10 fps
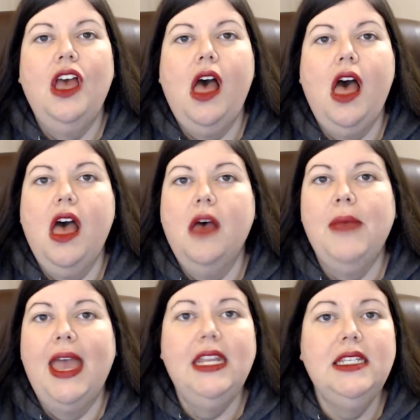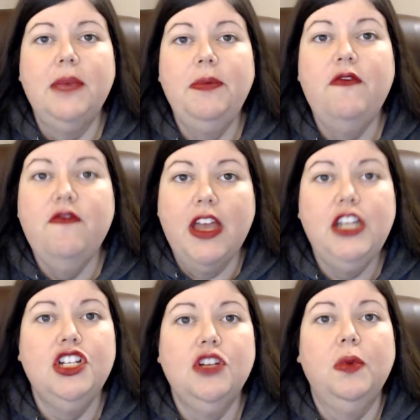Any type of
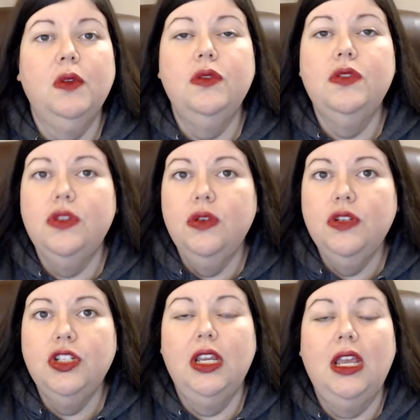vegetable sushi.